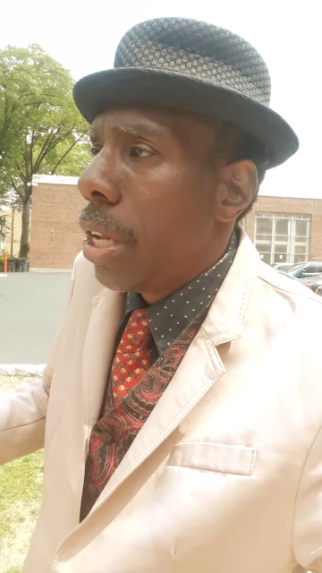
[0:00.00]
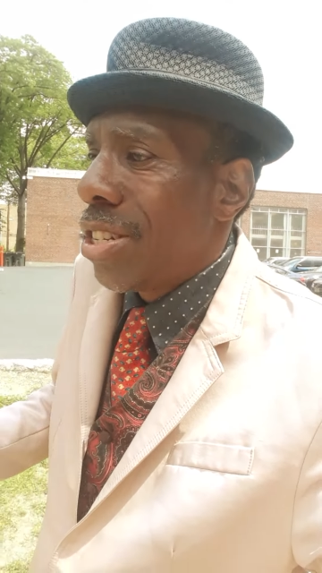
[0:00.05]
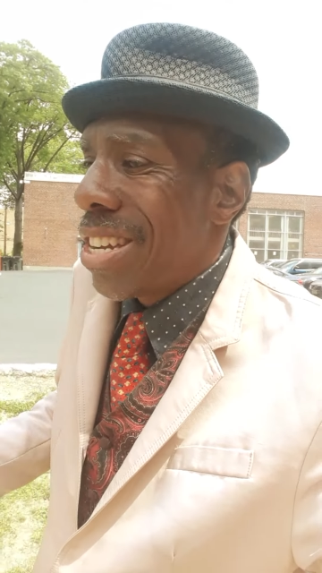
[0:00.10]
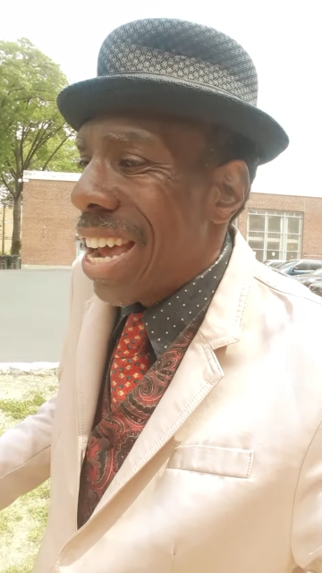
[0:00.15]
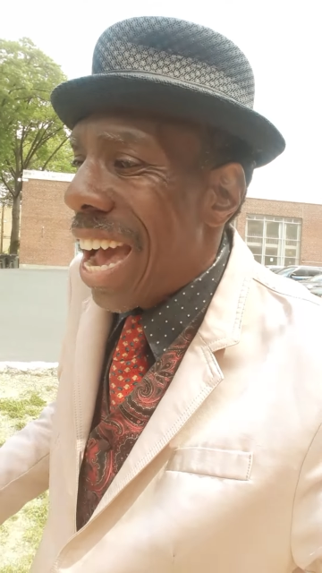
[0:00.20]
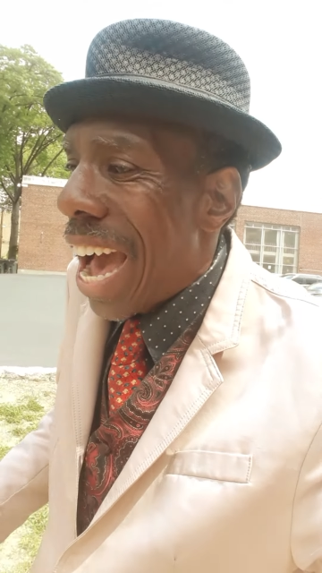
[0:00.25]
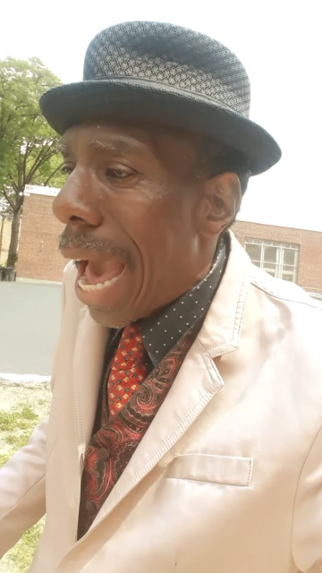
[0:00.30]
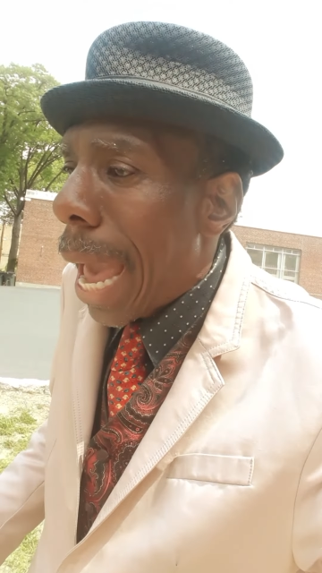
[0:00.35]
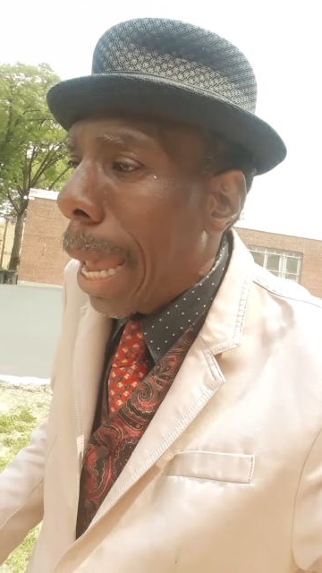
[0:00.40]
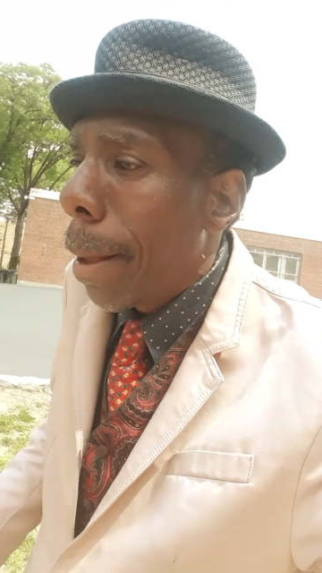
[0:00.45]

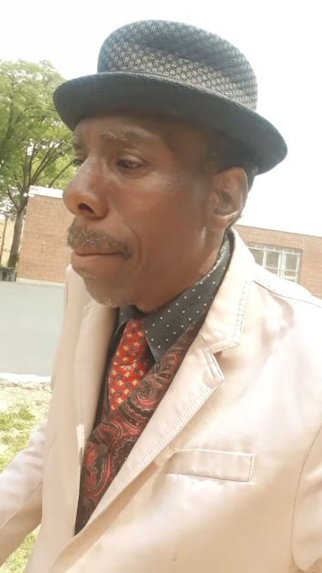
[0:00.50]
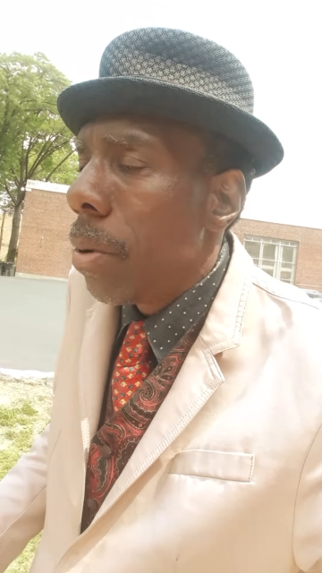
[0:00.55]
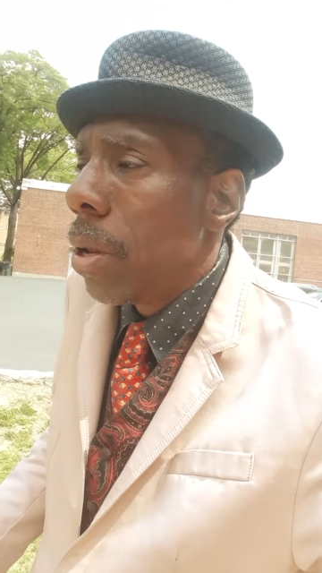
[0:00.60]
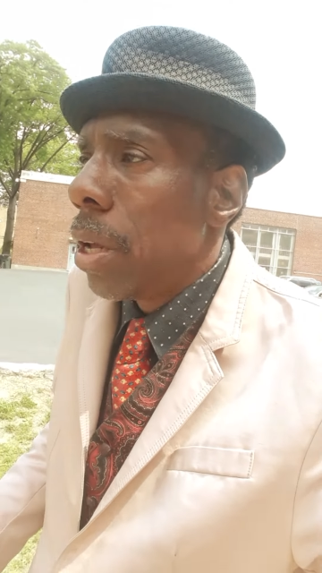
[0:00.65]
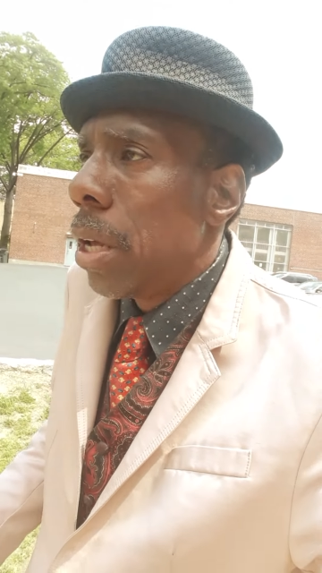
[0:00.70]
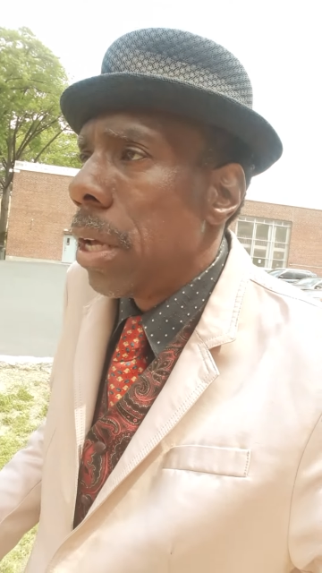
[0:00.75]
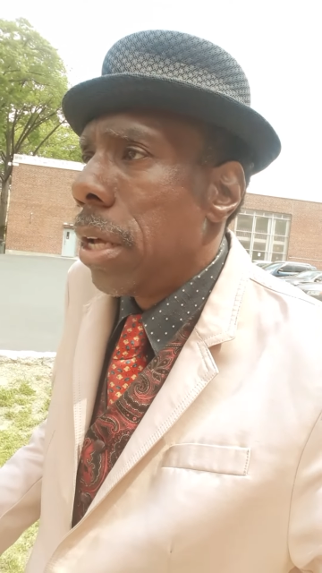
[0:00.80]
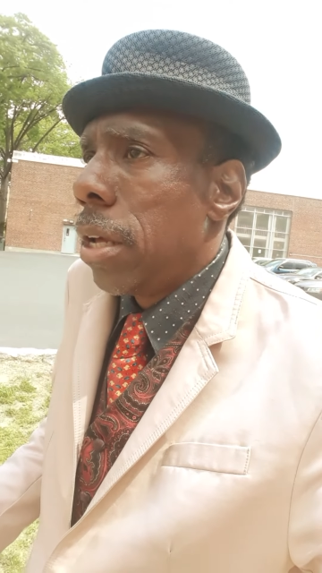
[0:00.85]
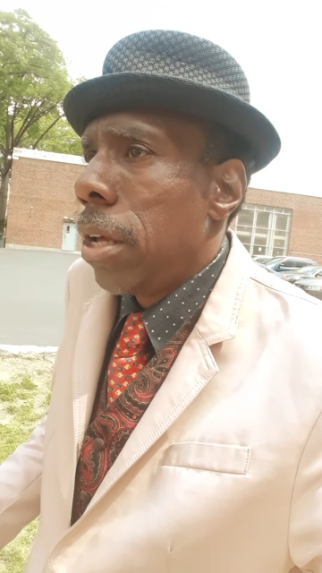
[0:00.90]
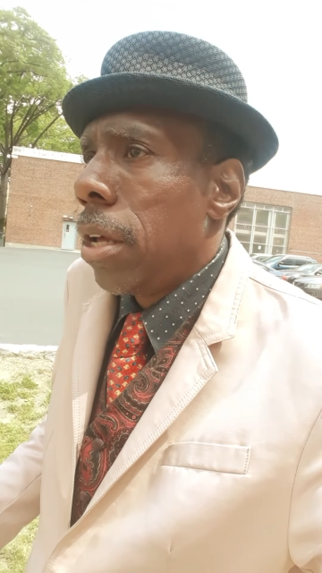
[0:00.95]
time
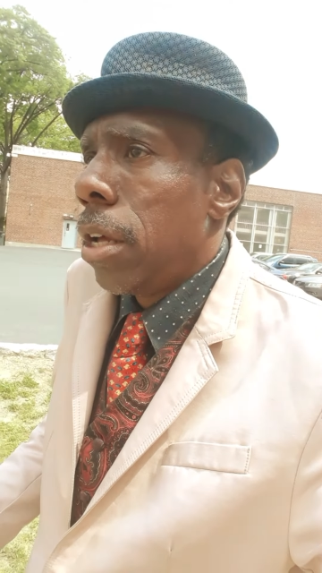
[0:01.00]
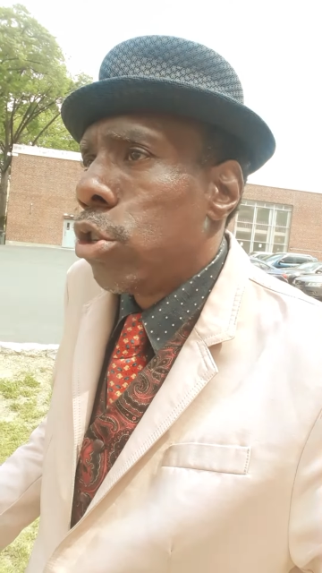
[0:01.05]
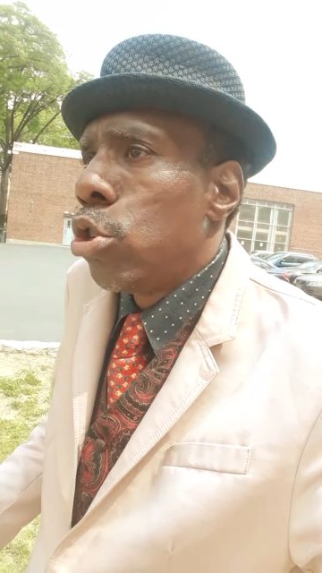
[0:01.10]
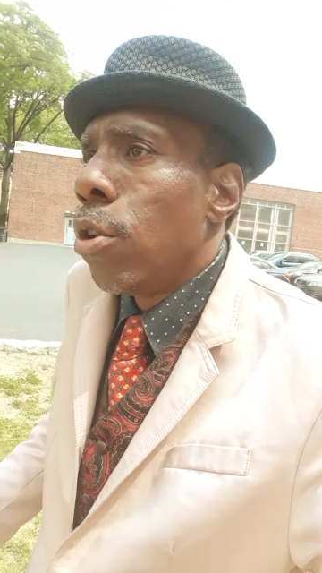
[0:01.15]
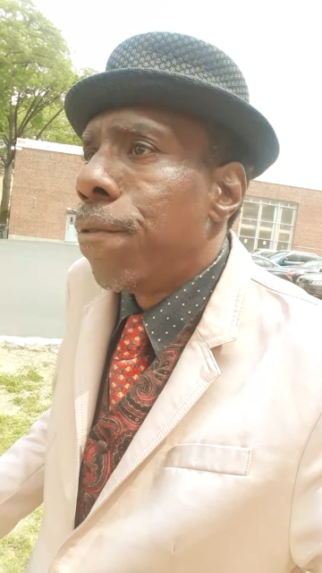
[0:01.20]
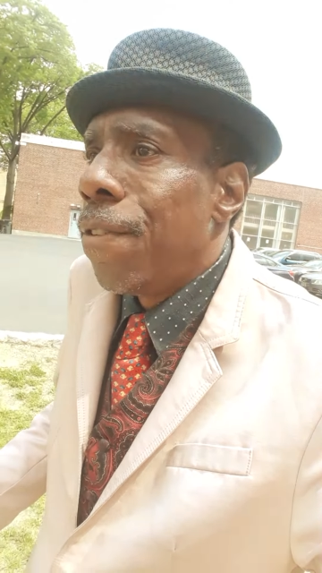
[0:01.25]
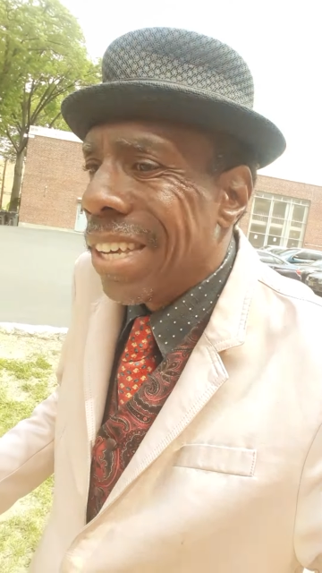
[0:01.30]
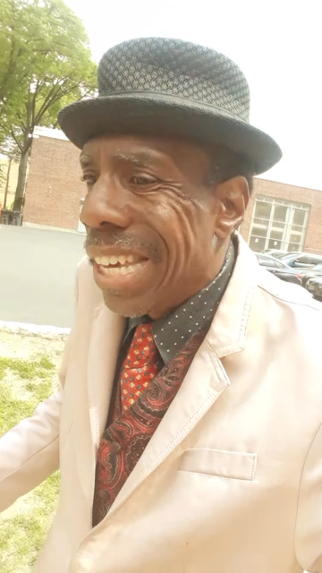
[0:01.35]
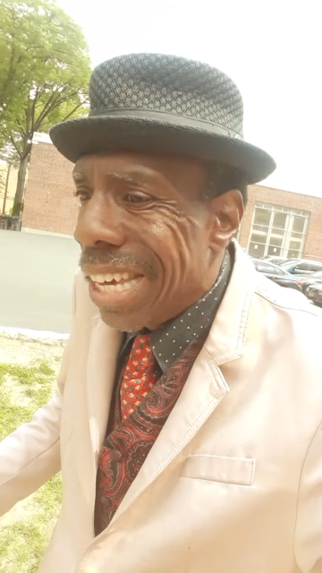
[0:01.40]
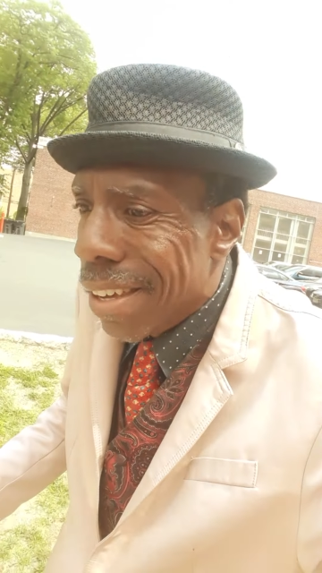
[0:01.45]

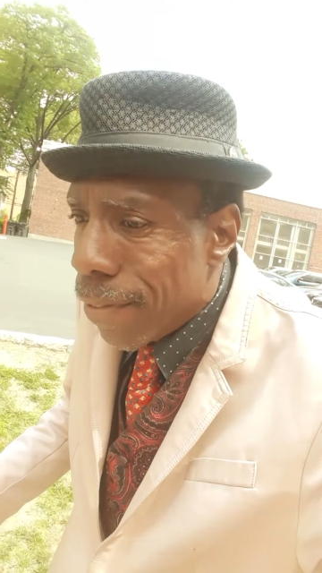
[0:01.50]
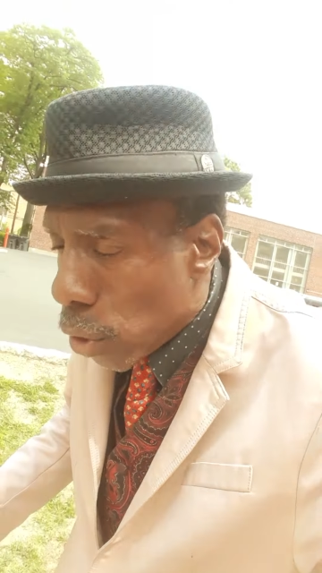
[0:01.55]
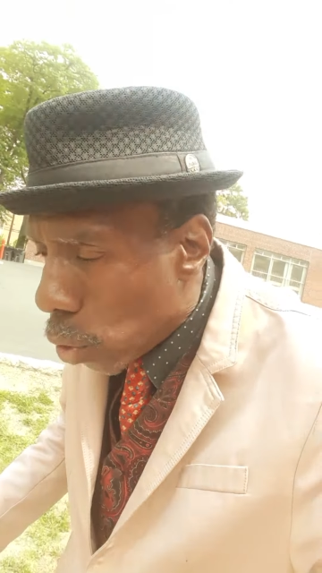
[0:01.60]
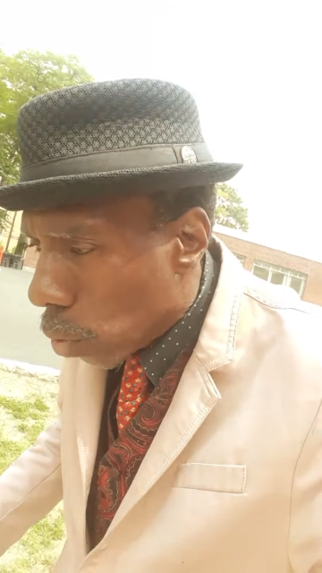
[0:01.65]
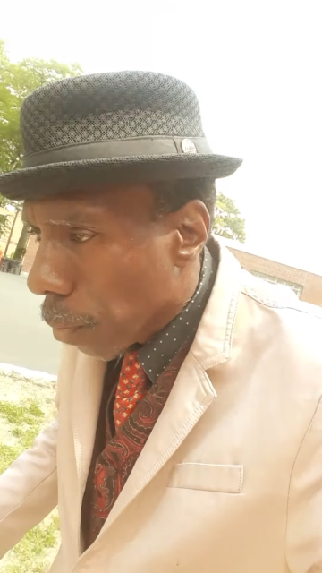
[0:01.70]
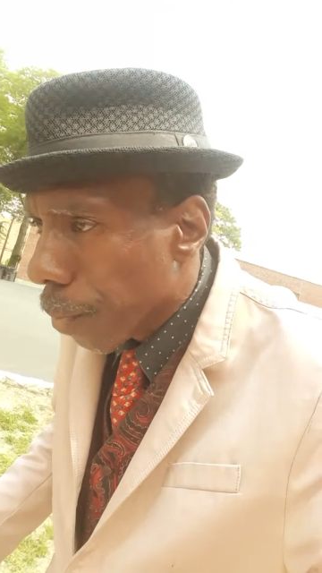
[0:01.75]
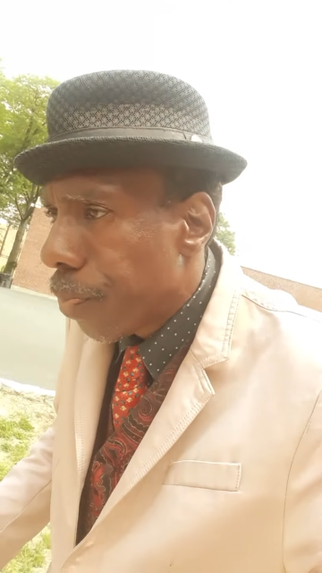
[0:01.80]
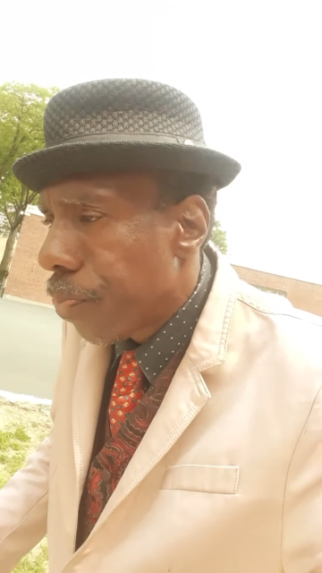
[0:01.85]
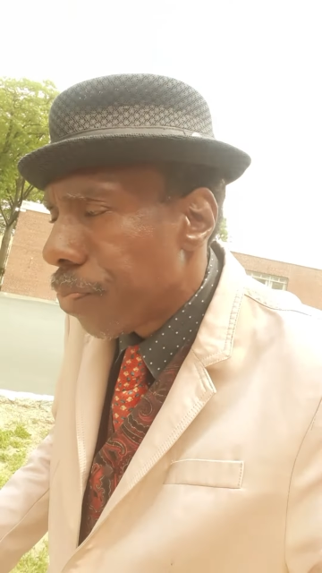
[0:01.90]
to forgive you.